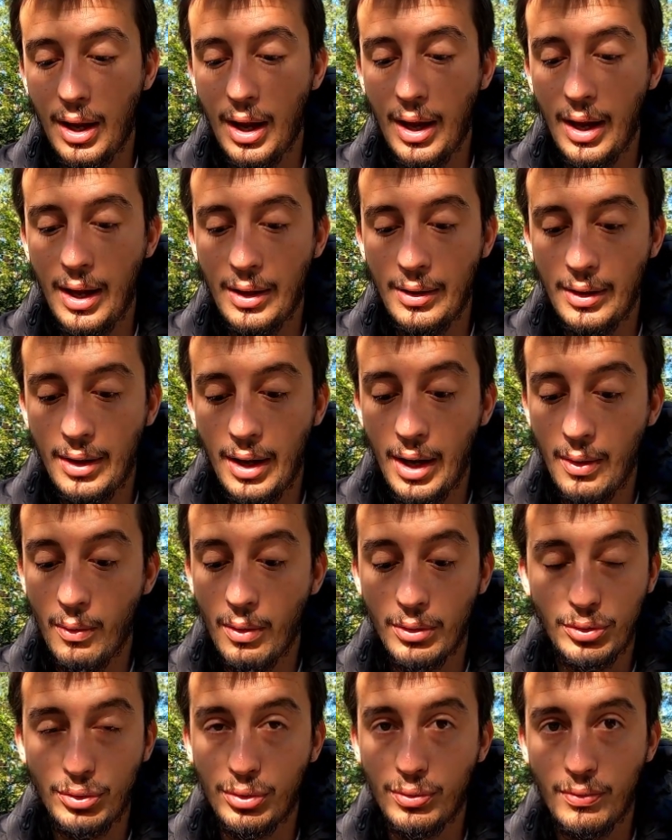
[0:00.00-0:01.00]
and I
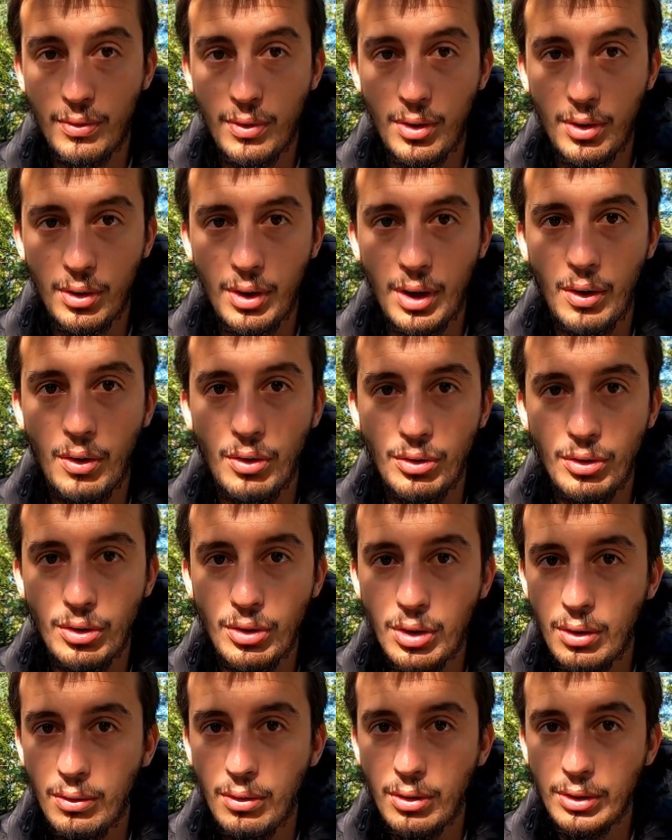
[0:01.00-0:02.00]
wanted to work on
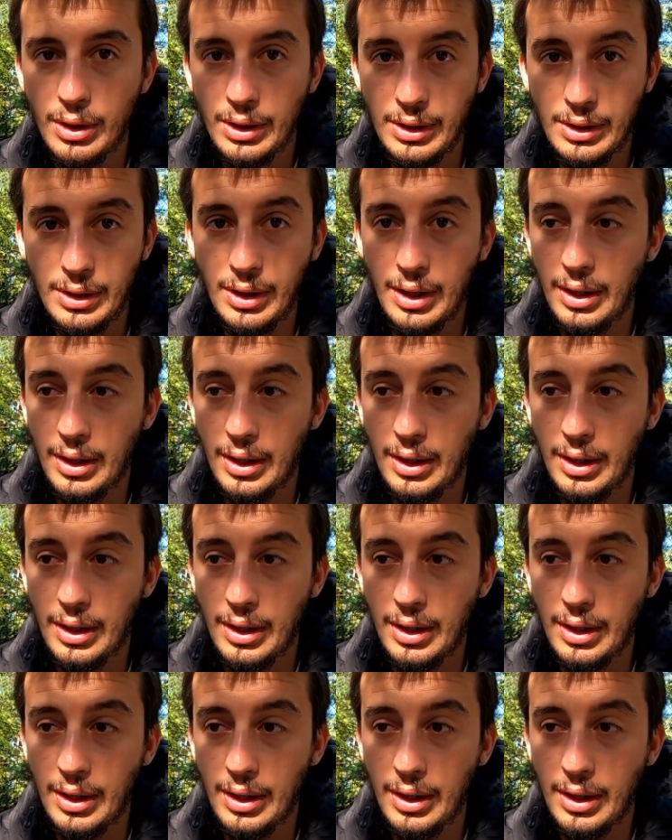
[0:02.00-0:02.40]
Glovo, that